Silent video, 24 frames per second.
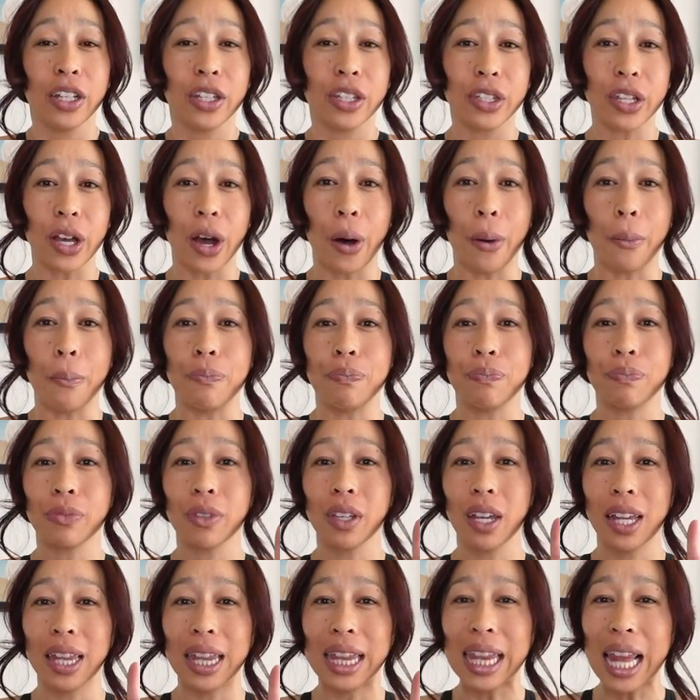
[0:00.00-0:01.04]
So
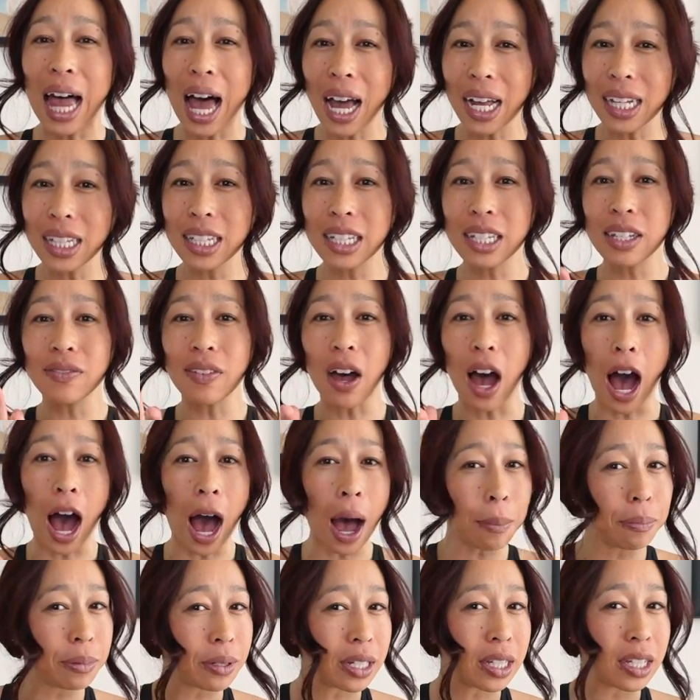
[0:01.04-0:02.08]
lots of
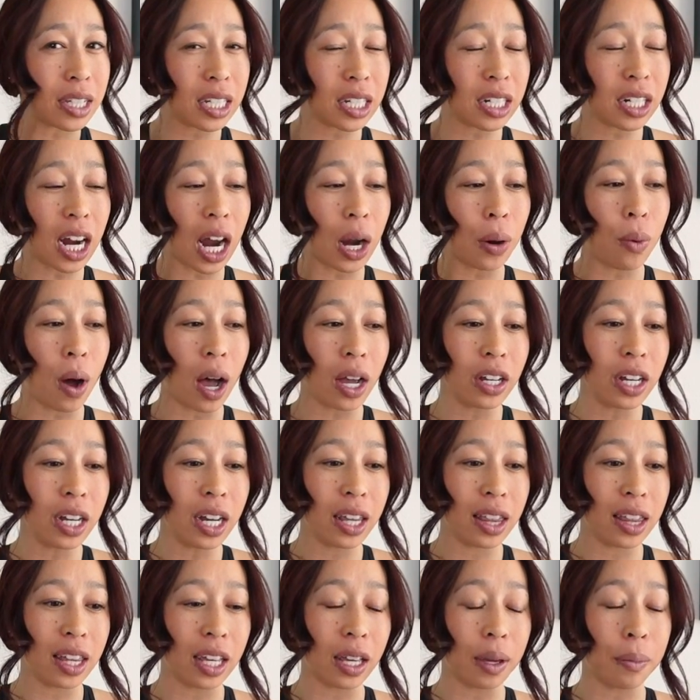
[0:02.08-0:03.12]
options here. I want you to
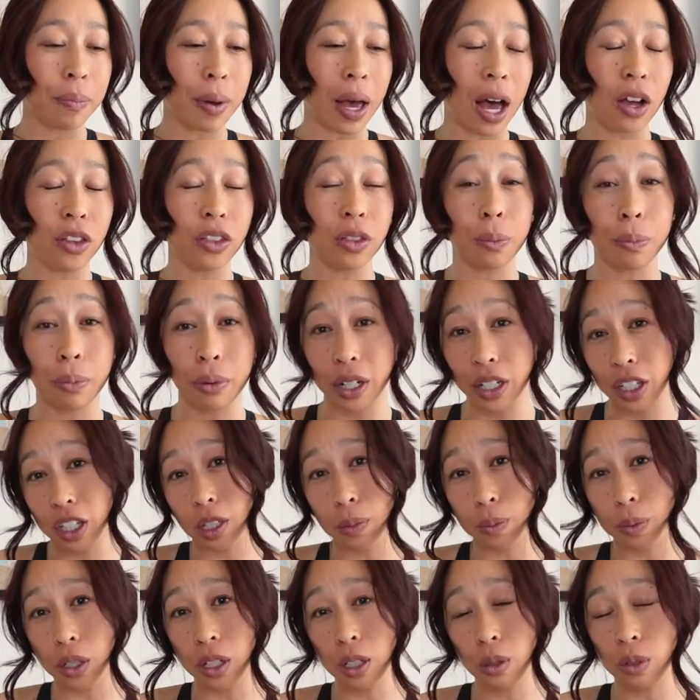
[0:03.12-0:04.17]
think about the
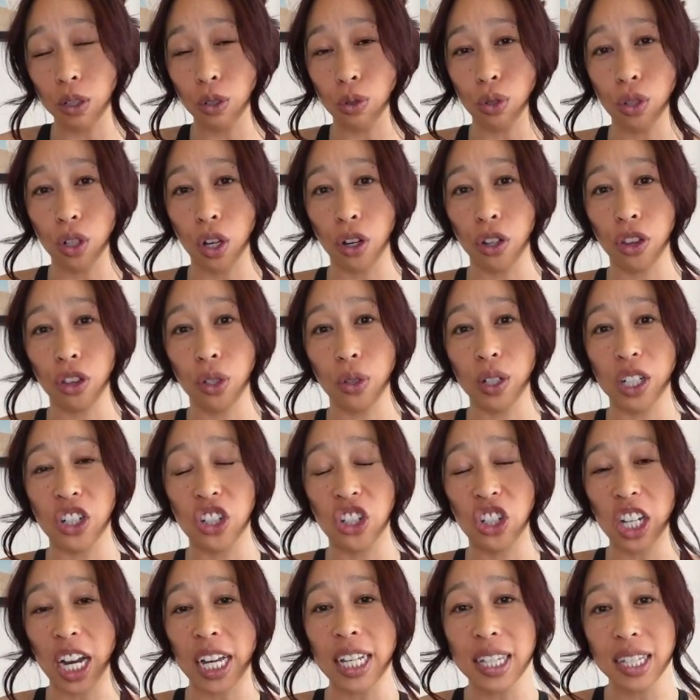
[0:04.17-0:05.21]
principles, which we'll go through in
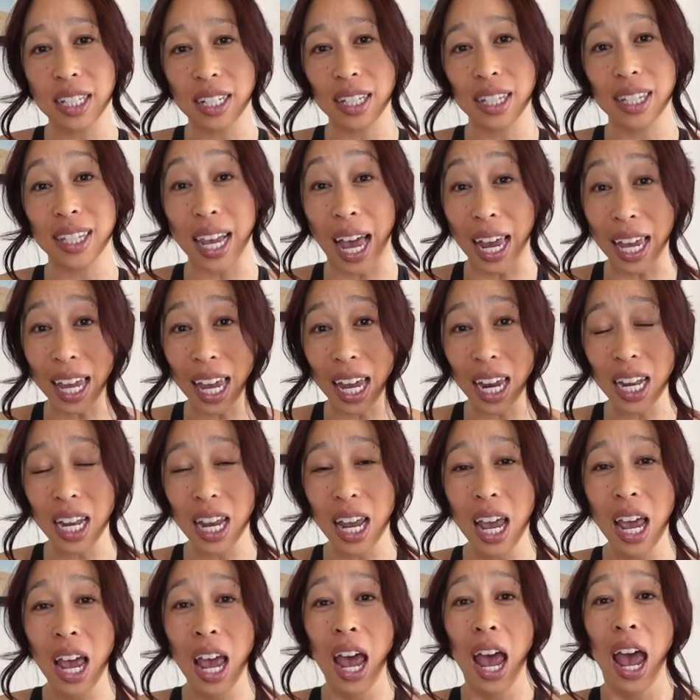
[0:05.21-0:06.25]
just a second,
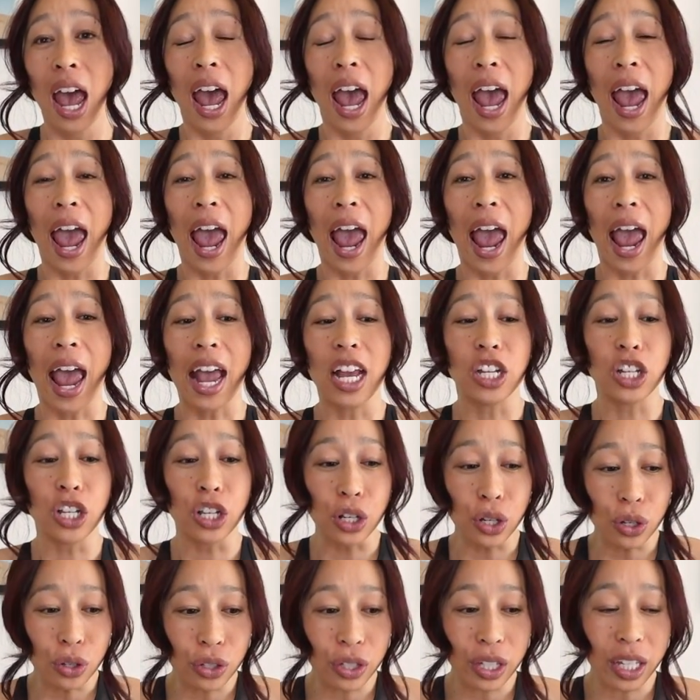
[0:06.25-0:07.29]
and
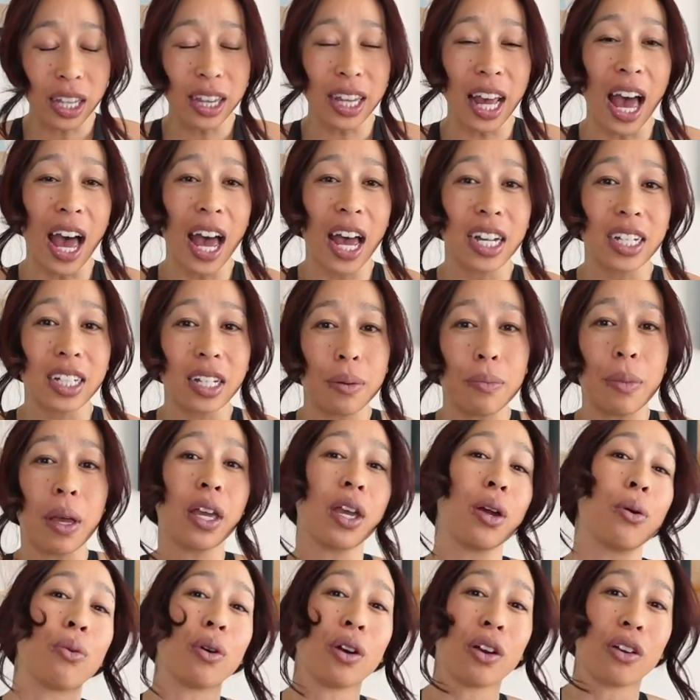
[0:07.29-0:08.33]
using that to make
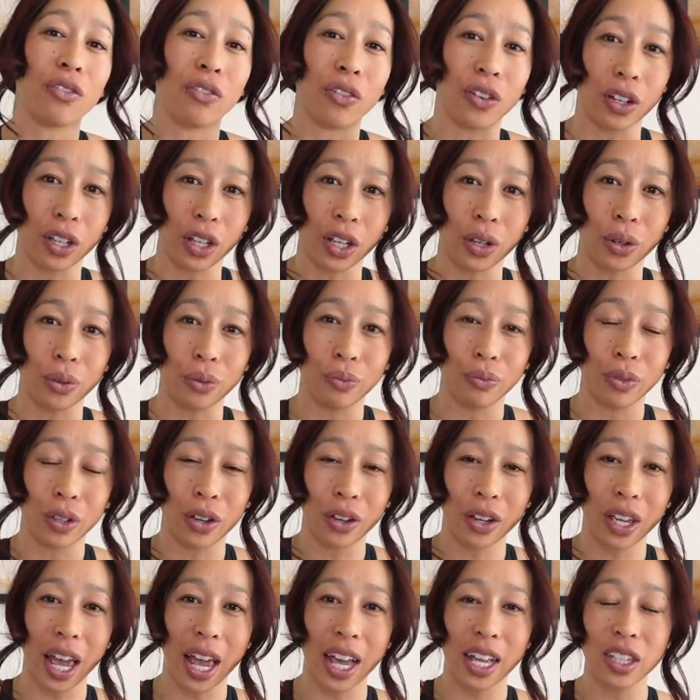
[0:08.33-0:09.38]
it work for you,
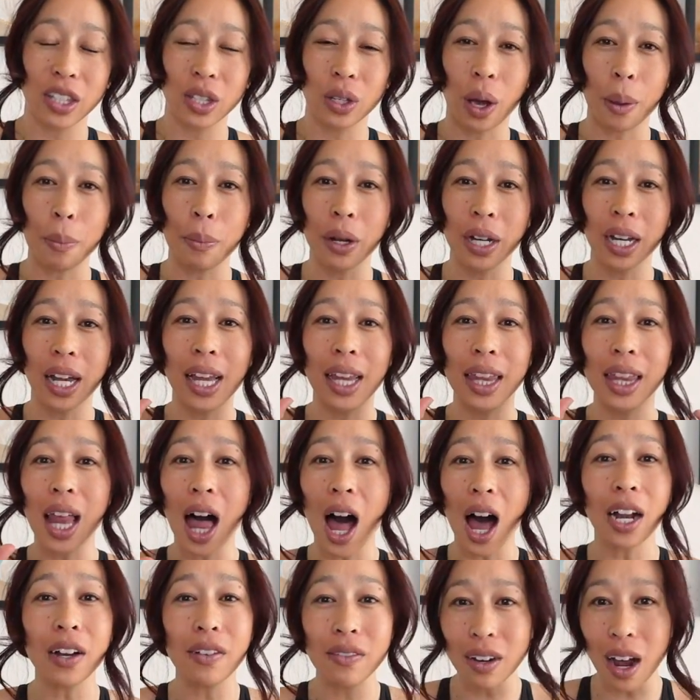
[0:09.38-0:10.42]
okay? So I'm putting a
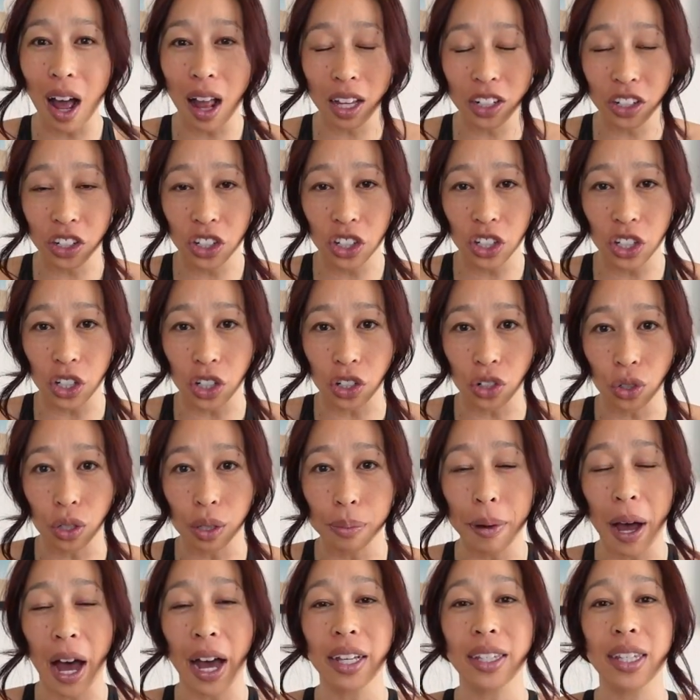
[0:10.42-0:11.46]
lot of knowledge into your
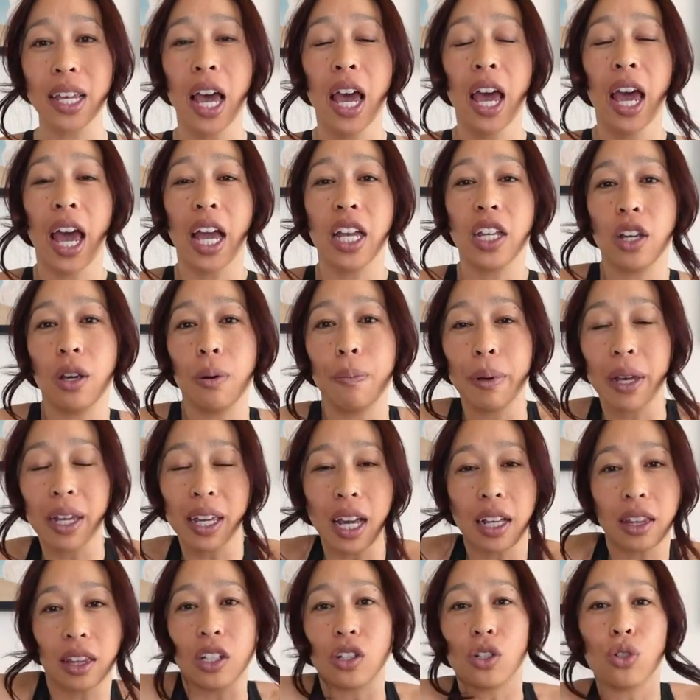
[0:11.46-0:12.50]
toolbox, and you pick
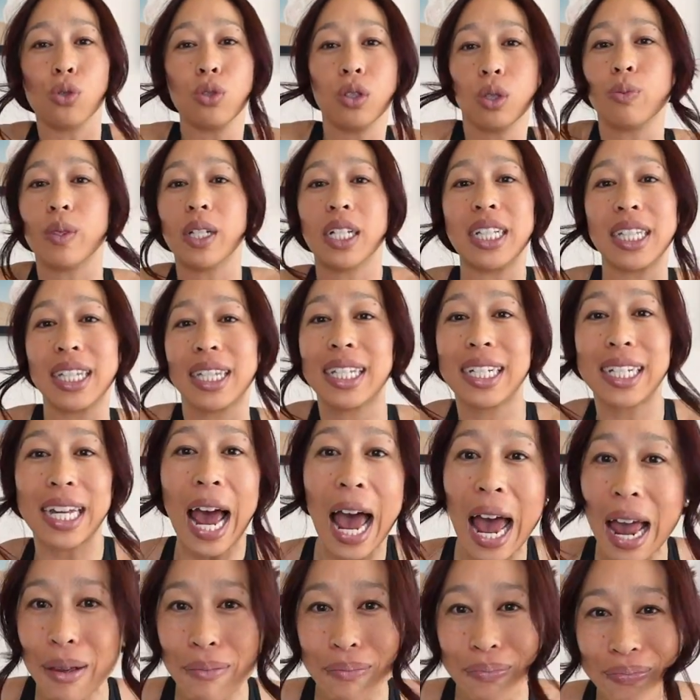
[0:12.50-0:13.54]
out the tools when it's
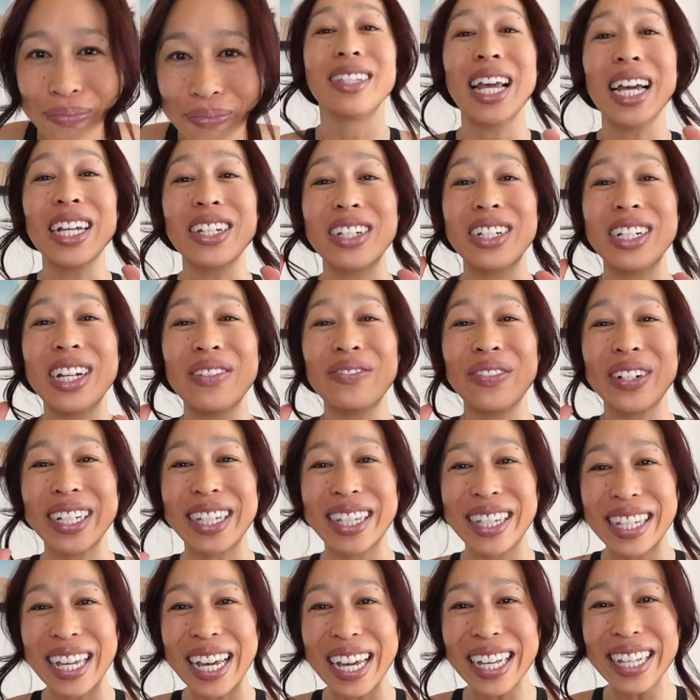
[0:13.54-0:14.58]
time. Section number
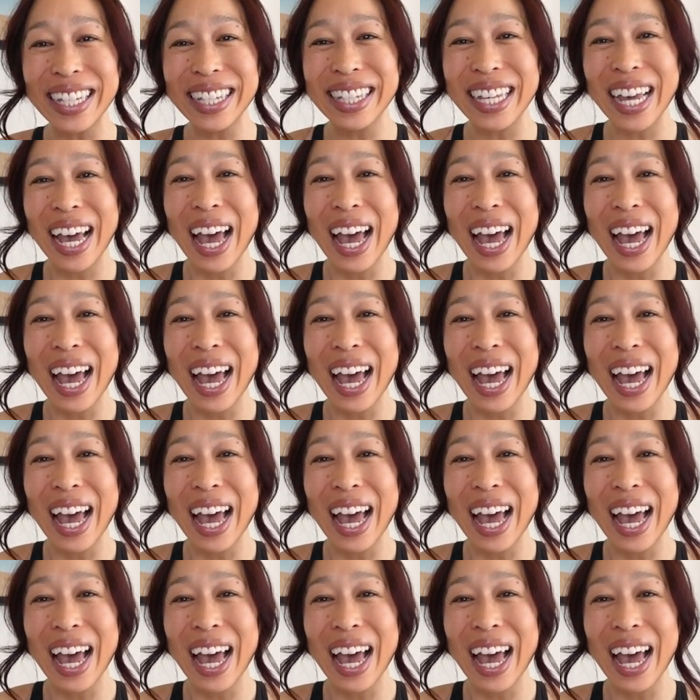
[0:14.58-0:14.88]
6,